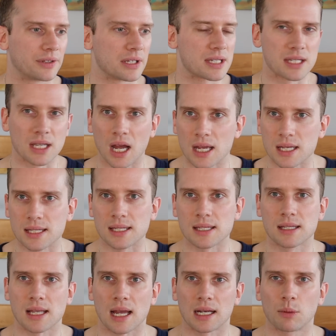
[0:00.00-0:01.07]
The size is
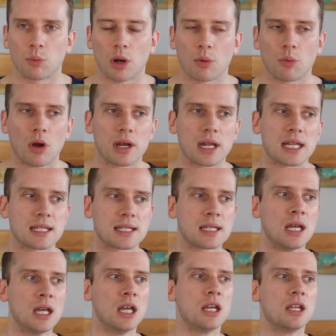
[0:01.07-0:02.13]
exactly what I want. It's
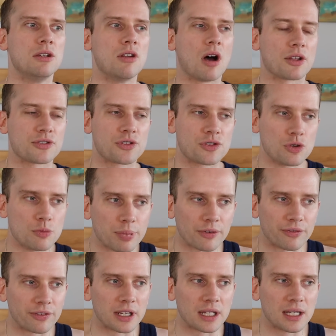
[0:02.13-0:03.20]
not super
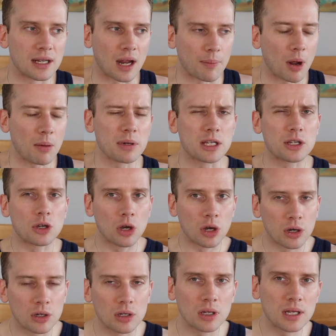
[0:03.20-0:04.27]
fitted. I probably
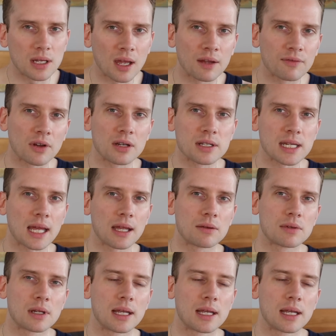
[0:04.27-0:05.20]
could have gone down.